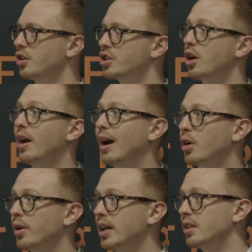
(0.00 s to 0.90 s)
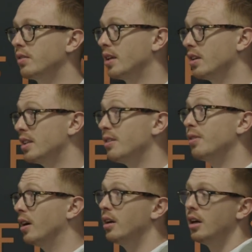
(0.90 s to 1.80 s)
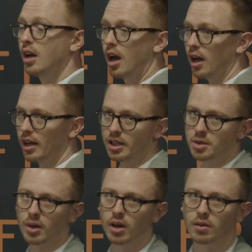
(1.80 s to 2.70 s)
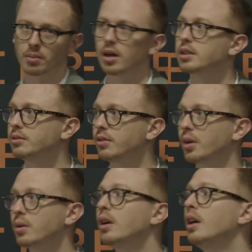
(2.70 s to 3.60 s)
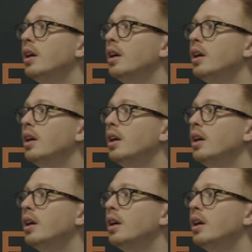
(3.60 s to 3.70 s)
show how creative can differ uh, each part of the marketing funnel.